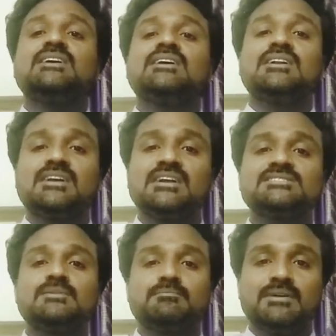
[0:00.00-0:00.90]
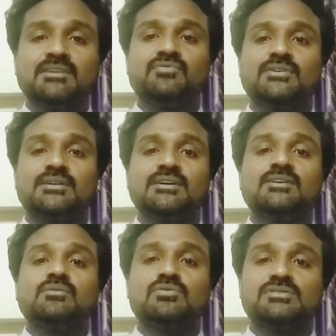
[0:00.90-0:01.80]
it gets some benefit.
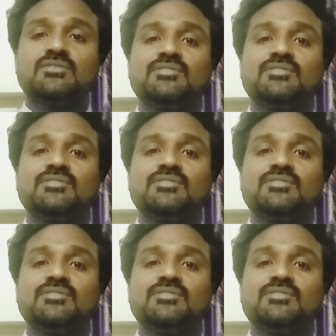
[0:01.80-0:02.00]
Usha